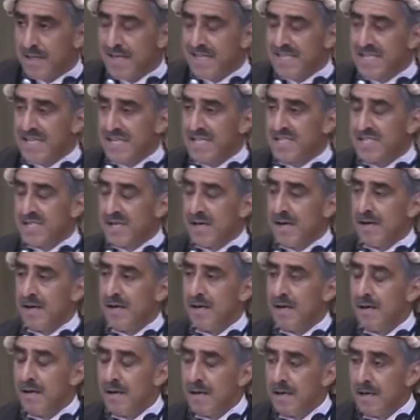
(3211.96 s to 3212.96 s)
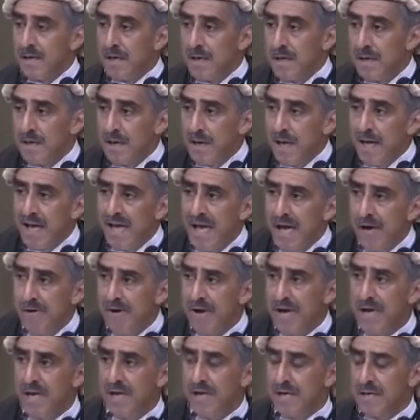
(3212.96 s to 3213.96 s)
This is a
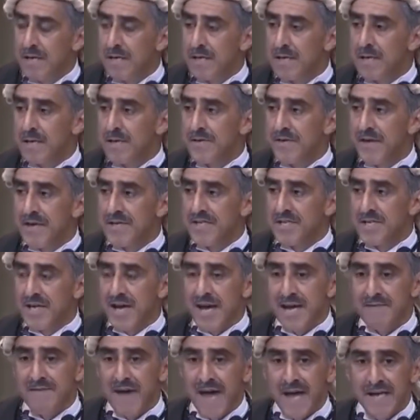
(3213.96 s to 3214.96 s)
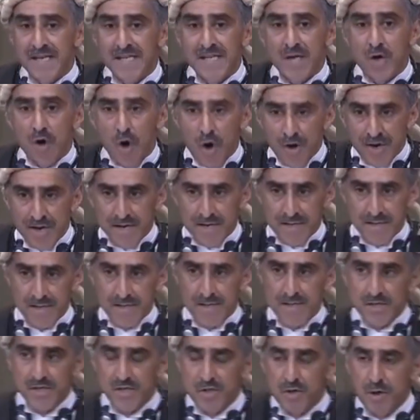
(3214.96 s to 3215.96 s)
hearing that I've had the
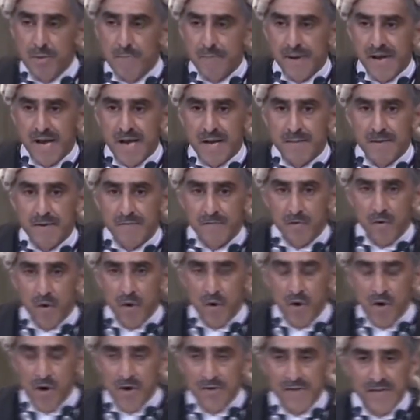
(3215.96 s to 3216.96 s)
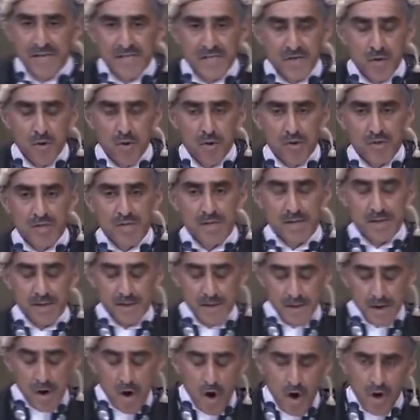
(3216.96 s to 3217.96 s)
honor to appear before this court
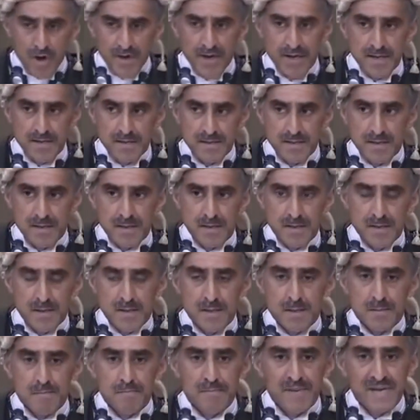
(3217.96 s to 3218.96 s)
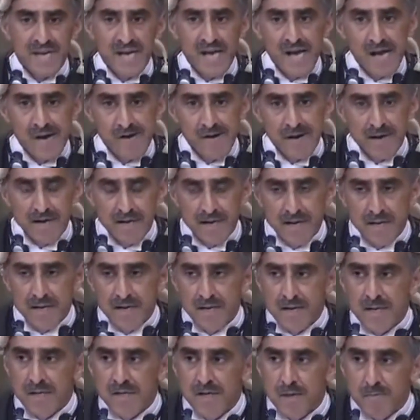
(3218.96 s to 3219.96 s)
on, but a hearing
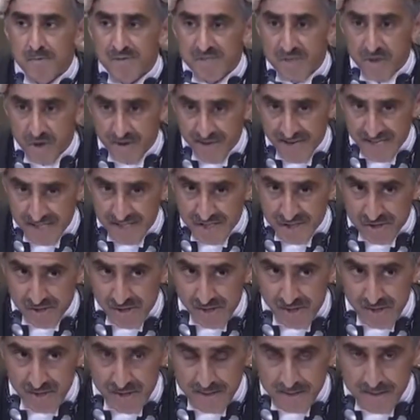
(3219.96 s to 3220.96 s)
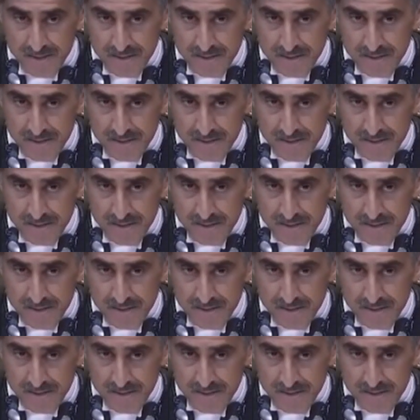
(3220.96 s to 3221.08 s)
that was not necessary.